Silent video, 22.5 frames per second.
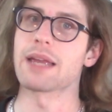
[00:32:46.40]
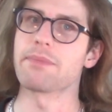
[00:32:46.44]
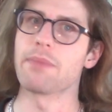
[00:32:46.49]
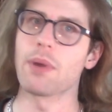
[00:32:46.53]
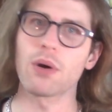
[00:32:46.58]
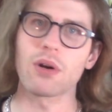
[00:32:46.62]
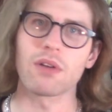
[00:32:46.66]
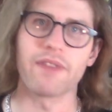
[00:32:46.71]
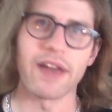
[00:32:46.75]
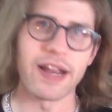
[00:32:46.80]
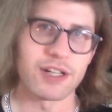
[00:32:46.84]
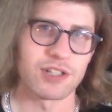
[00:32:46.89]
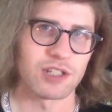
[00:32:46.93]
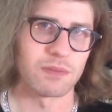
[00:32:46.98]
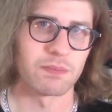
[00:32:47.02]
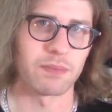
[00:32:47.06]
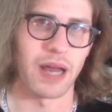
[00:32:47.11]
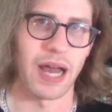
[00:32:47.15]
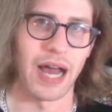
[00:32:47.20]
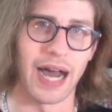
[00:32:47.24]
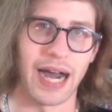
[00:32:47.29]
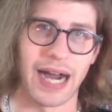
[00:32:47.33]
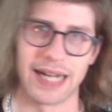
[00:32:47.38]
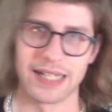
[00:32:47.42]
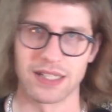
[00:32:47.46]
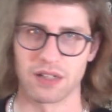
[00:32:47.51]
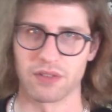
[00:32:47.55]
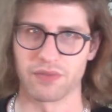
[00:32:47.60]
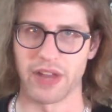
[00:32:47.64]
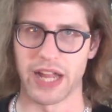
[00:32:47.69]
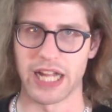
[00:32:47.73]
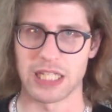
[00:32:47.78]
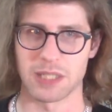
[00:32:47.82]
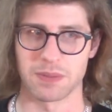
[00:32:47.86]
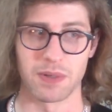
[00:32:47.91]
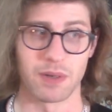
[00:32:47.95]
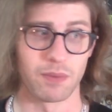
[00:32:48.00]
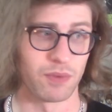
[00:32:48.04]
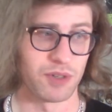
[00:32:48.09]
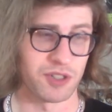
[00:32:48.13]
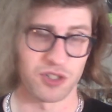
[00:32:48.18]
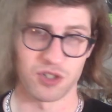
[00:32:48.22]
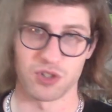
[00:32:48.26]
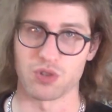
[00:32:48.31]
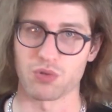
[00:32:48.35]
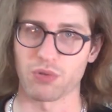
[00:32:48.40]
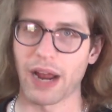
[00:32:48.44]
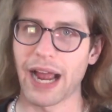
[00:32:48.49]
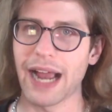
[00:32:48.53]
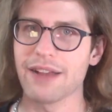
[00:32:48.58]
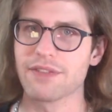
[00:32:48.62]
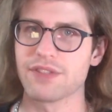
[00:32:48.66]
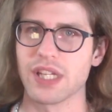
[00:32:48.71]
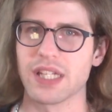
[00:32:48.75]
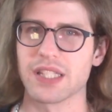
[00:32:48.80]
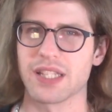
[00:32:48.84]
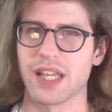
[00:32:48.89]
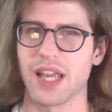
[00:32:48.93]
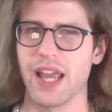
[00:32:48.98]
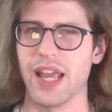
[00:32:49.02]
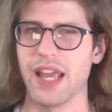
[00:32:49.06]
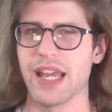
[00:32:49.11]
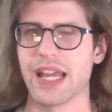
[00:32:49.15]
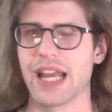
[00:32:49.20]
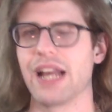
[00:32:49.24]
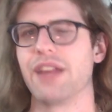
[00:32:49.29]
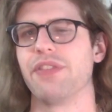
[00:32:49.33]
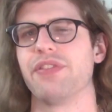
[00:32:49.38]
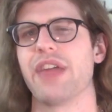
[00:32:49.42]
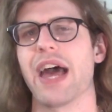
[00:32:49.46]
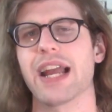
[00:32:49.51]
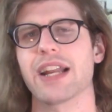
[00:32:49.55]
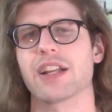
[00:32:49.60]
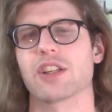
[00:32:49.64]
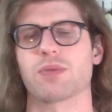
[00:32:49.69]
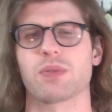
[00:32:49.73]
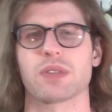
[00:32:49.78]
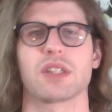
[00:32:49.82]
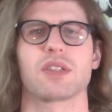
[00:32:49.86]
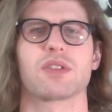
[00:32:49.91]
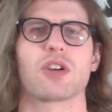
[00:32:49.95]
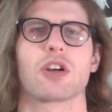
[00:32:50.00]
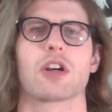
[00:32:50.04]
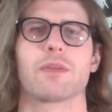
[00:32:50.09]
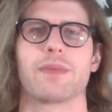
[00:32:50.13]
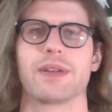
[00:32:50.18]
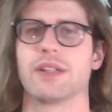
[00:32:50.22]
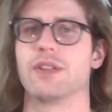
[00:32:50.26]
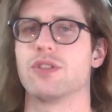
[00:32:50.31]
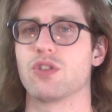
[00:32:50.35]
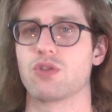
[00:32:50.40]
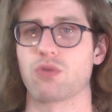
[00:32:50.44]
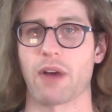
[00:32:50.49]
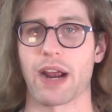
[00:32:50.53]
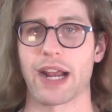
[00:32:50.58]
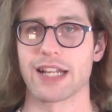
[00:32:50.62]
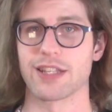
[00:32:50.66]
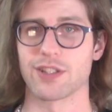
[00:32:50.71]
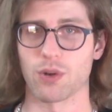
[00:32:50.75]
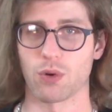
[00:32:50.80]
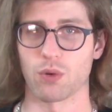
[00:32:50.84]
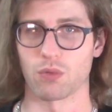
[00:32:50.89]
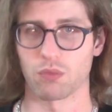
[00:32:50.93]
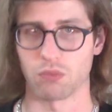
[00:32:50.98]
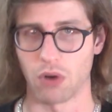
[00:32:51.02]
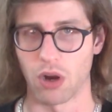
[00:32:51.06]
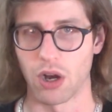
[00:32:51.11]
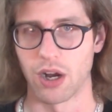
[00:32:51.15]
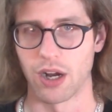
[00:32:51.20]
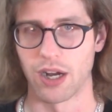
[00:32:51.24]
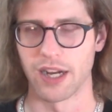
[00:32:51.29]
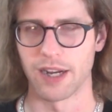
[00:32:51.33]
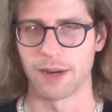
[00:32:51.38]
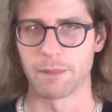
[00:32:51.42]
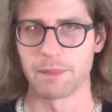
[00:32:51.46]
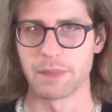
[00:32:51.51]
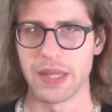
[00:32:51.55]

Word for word: motivation behind advancement which drives it, and that is what determines right or wrong.